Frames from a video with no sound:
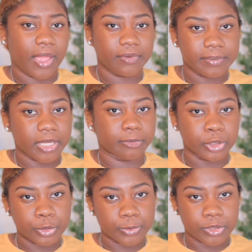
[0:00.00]
If you have big
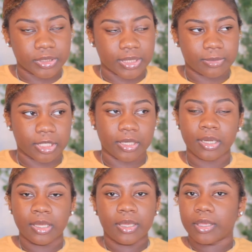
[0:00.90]
boobs or something,
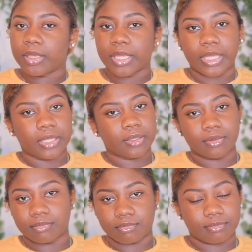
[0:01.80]

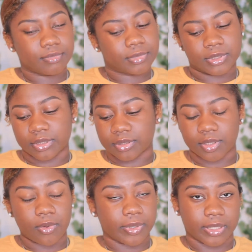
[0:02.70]
sis,
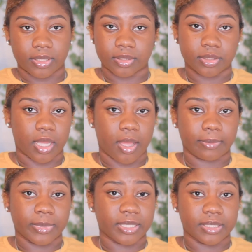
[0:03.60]
don't get this
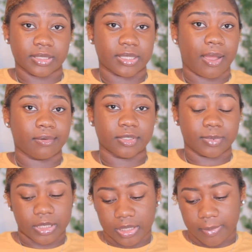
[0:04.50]
top because I was
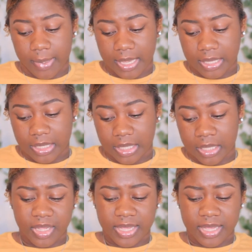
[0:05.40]
barely making it.